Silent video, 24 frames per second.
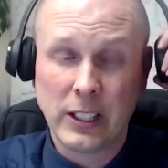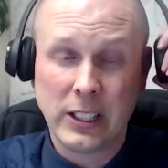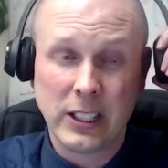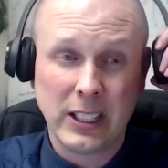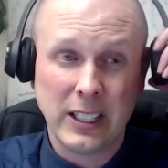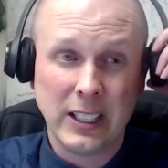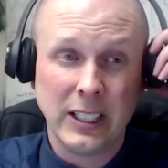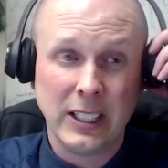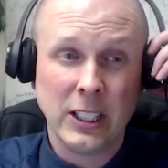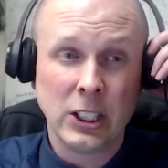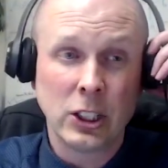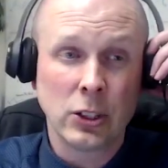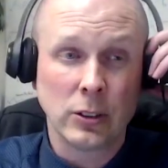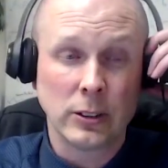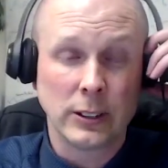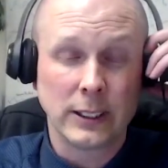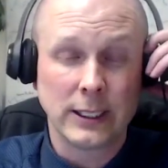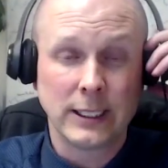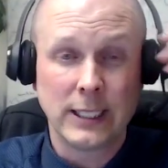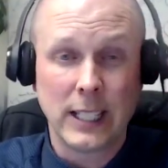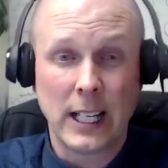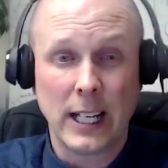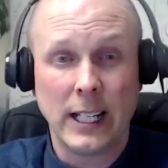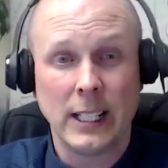initial
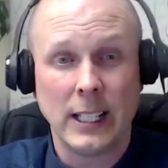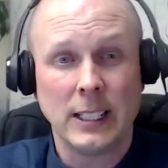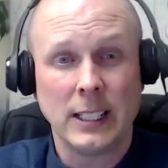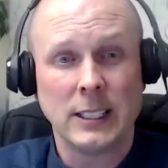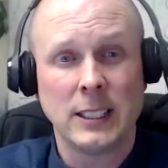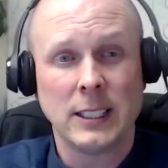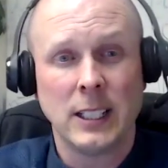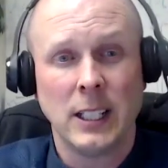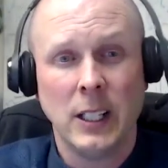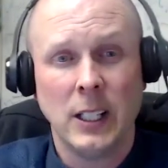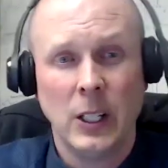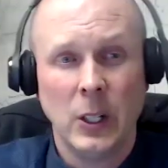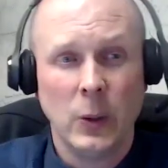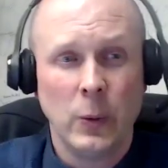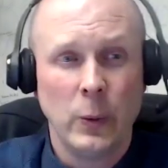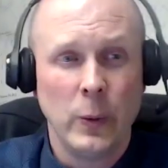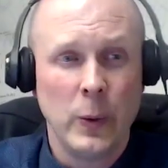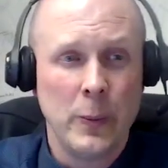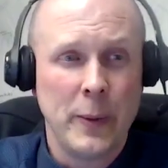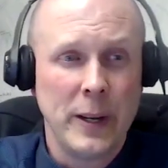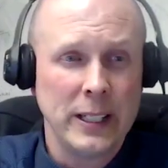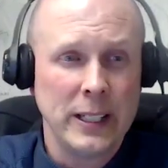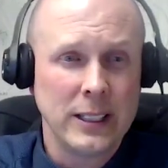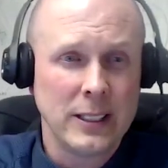settings, we
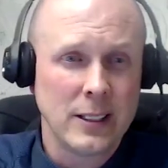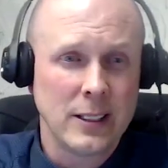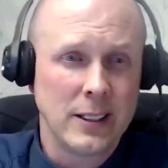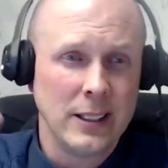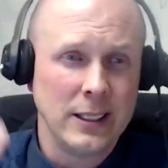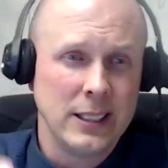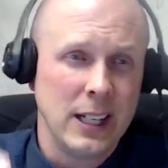basically